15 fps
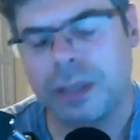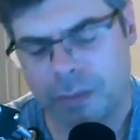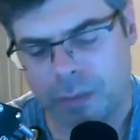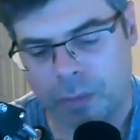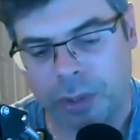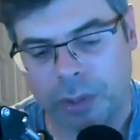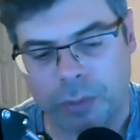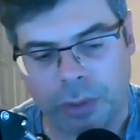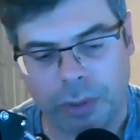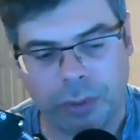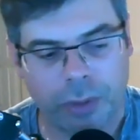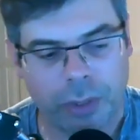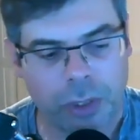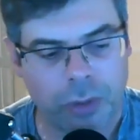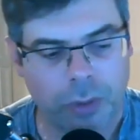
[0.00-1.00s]
we'll
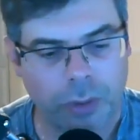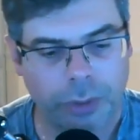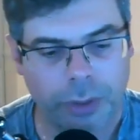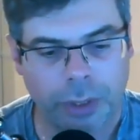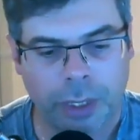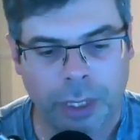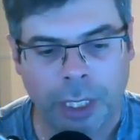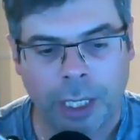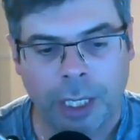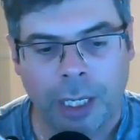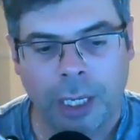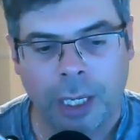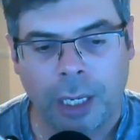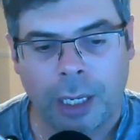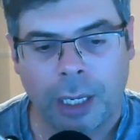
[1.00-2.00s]
do the shoulder
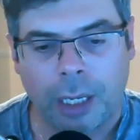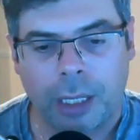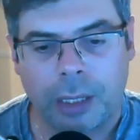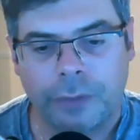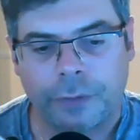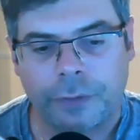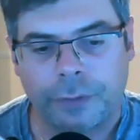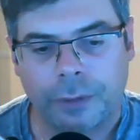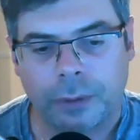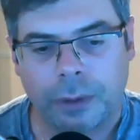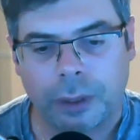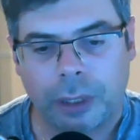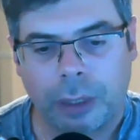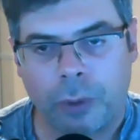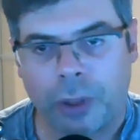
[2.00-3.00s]
of
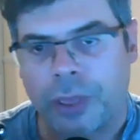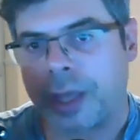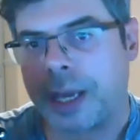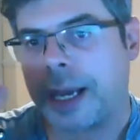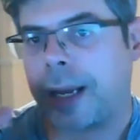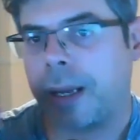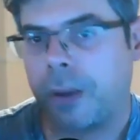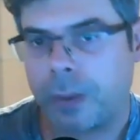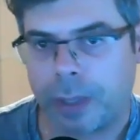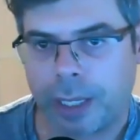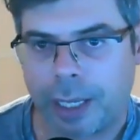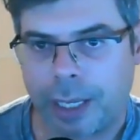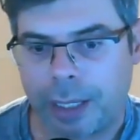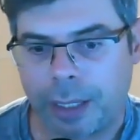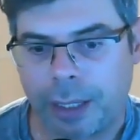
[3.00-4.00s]
without
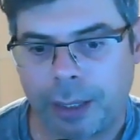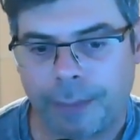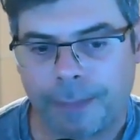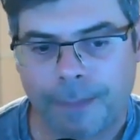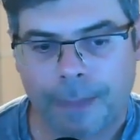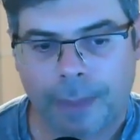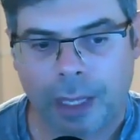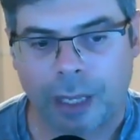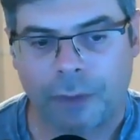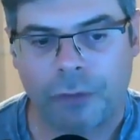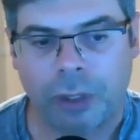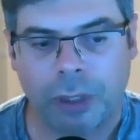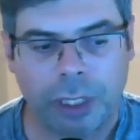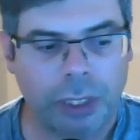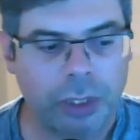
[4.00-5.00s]
any,
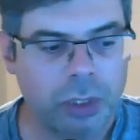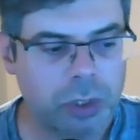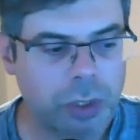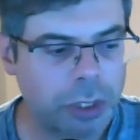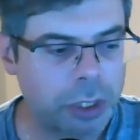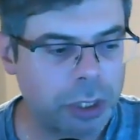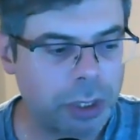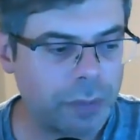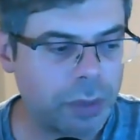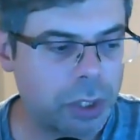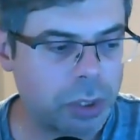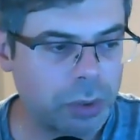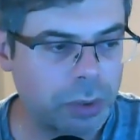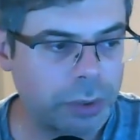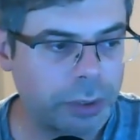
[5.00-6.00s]
if you look at the structure of the
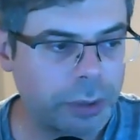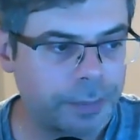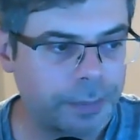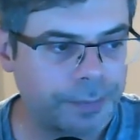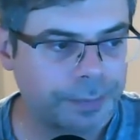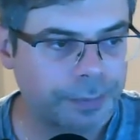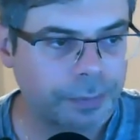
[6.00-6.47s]
shoulder